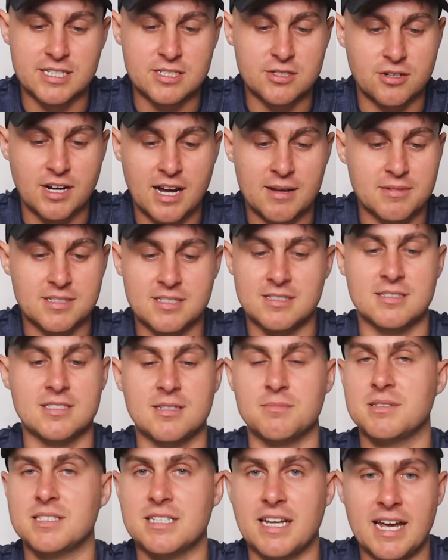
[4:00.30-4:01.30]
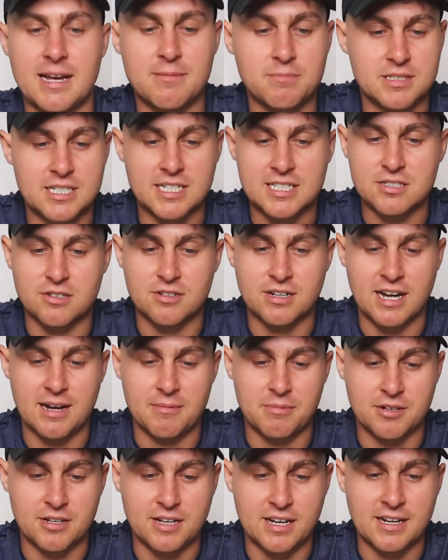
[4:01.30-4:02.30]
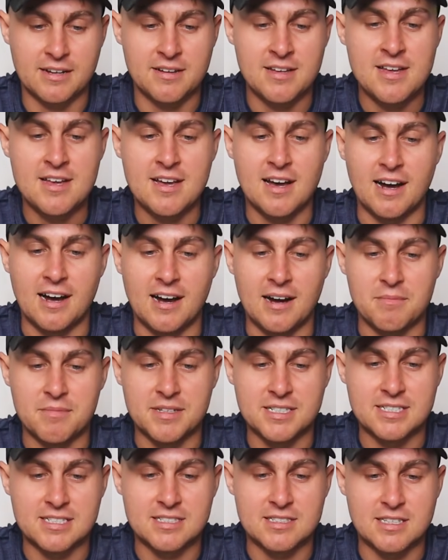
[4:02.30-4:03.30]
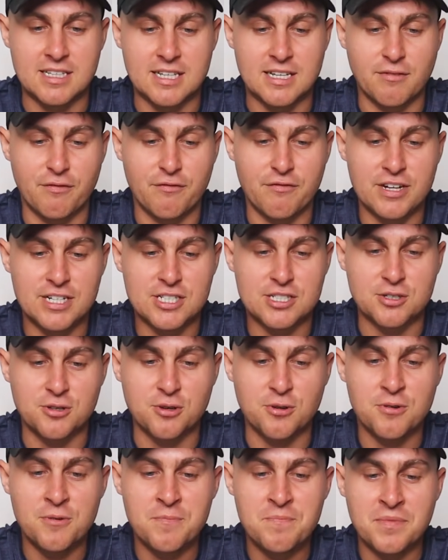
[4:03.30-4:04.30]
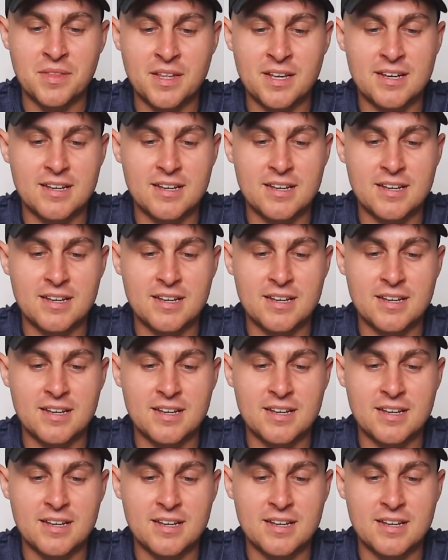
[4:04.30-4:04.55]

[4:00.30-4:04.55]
TikTok app. This isn't some scam TikTok app, okay? This is the official,